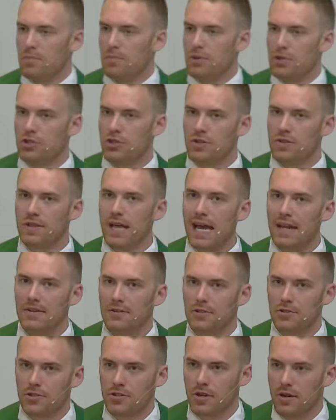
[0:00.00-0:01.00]
But should that
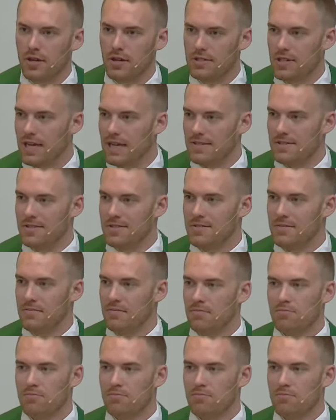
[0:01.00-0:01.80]
discourage us?